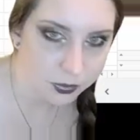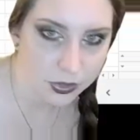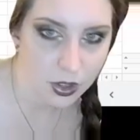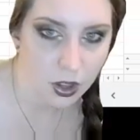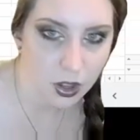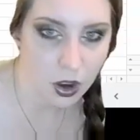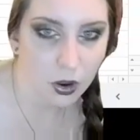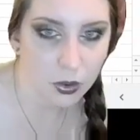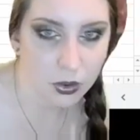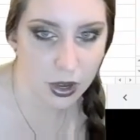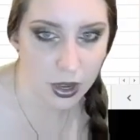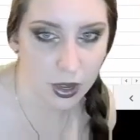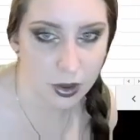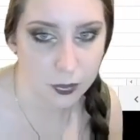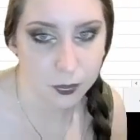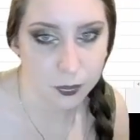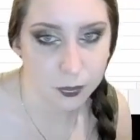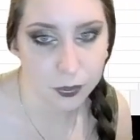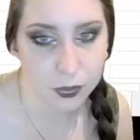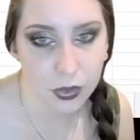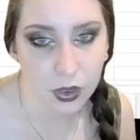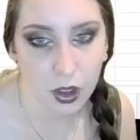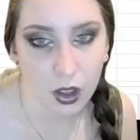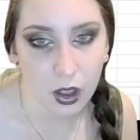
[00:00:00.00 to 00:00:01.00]
Okay.
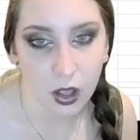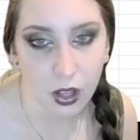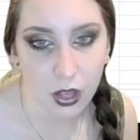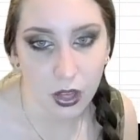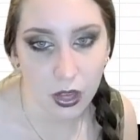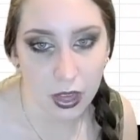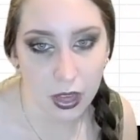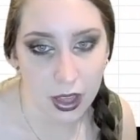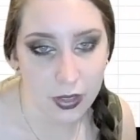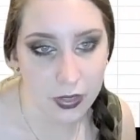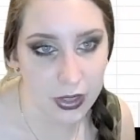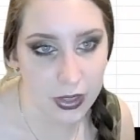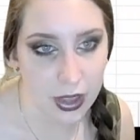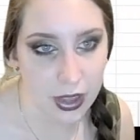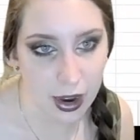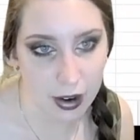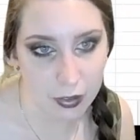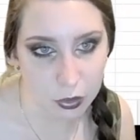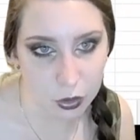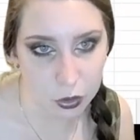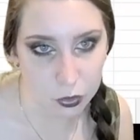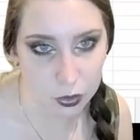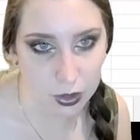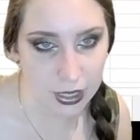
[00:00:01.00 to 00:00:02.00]
Then the
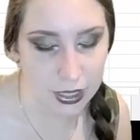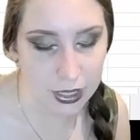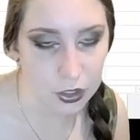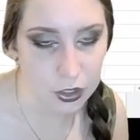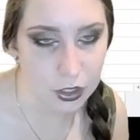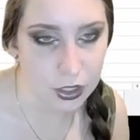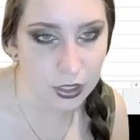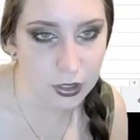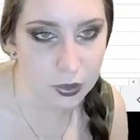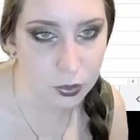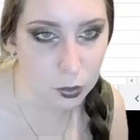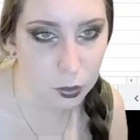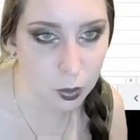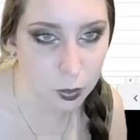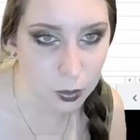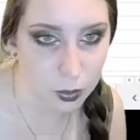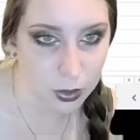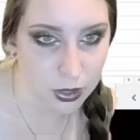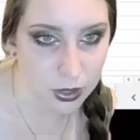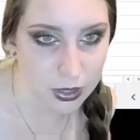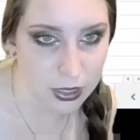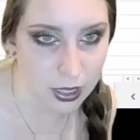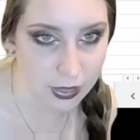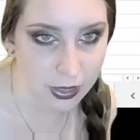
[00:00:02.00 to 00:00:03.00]
average range is what we
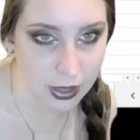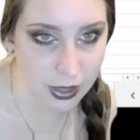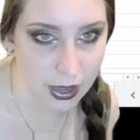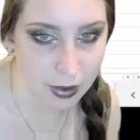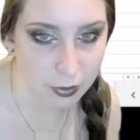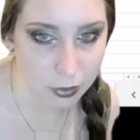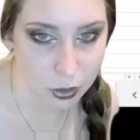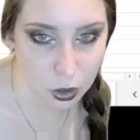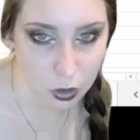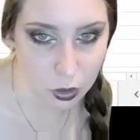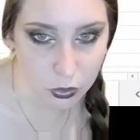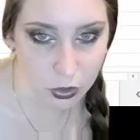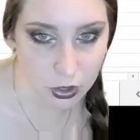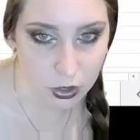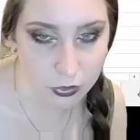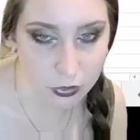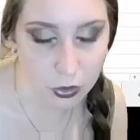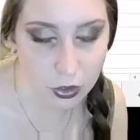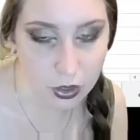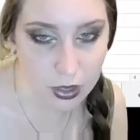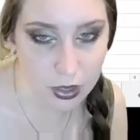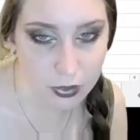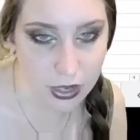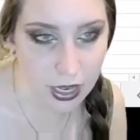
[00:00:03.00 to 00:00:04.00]
want to take the average over. If
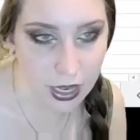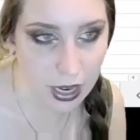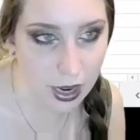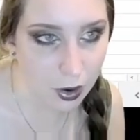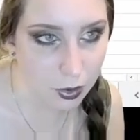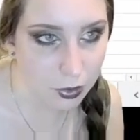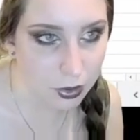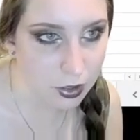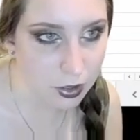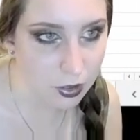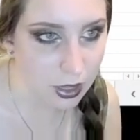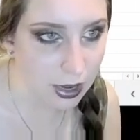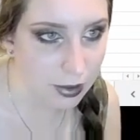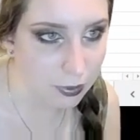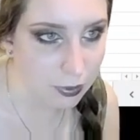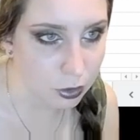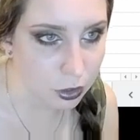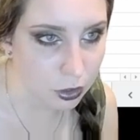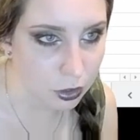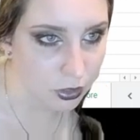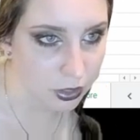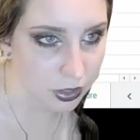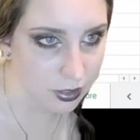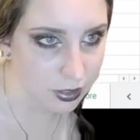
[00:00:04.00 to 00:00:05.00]
you leave it out, it'll
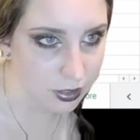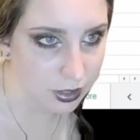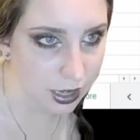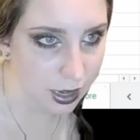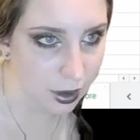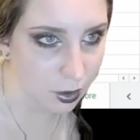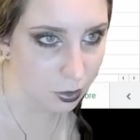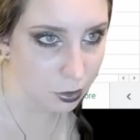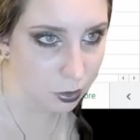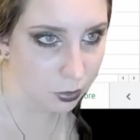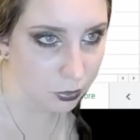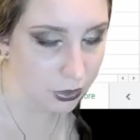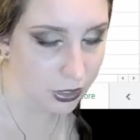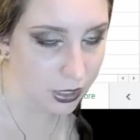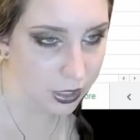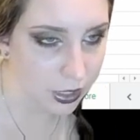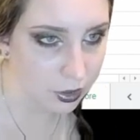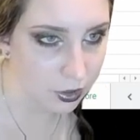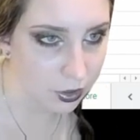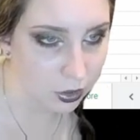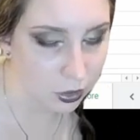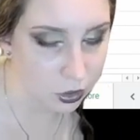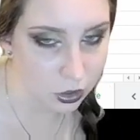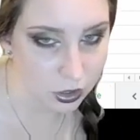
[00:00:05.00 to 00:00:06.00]
average this out over here.
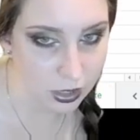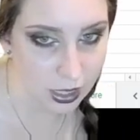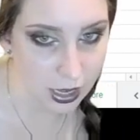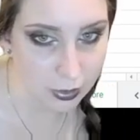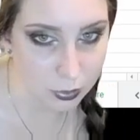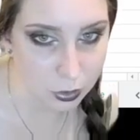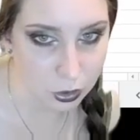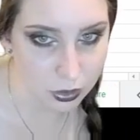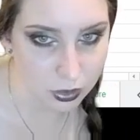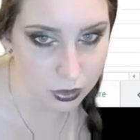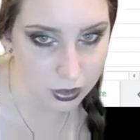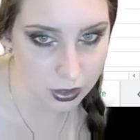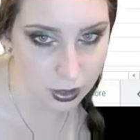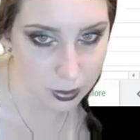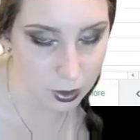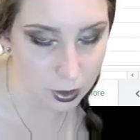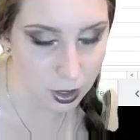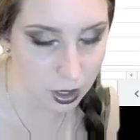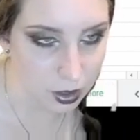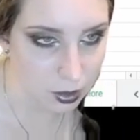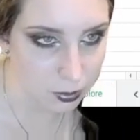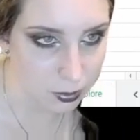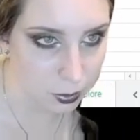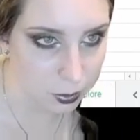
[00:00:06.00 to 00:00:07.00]
It'll just average the same
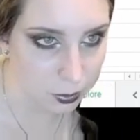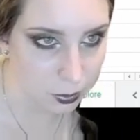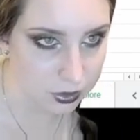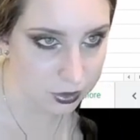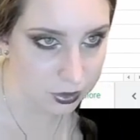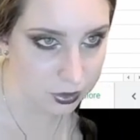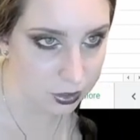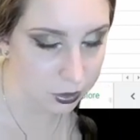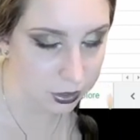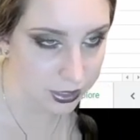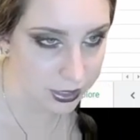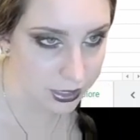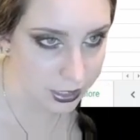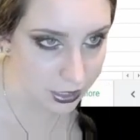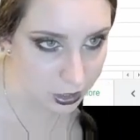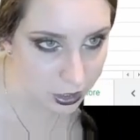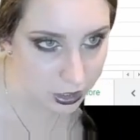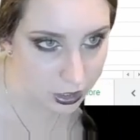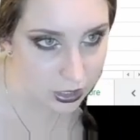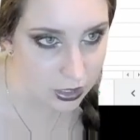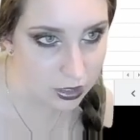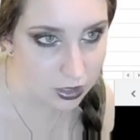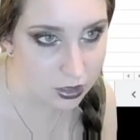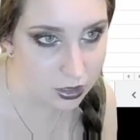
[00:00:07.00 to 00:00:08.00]
column that was the
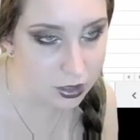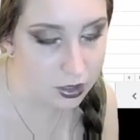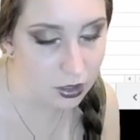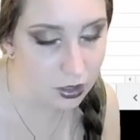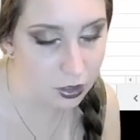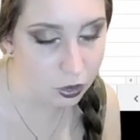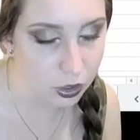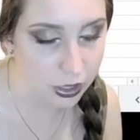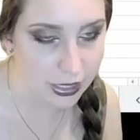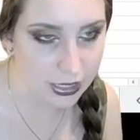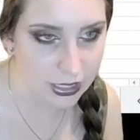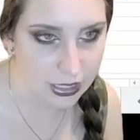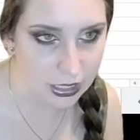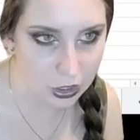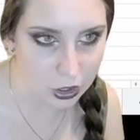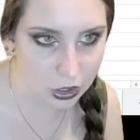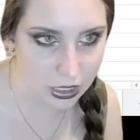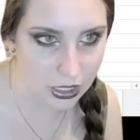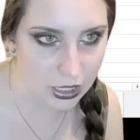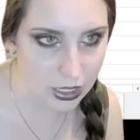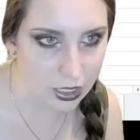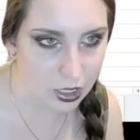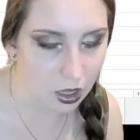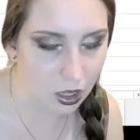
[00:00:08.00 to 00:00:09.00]
criteria
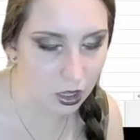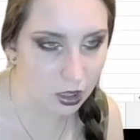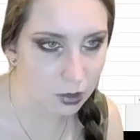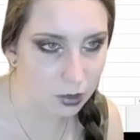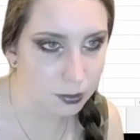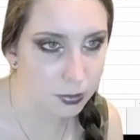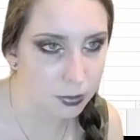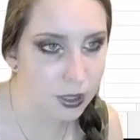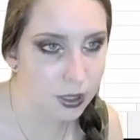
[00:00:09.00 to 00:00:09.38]
column.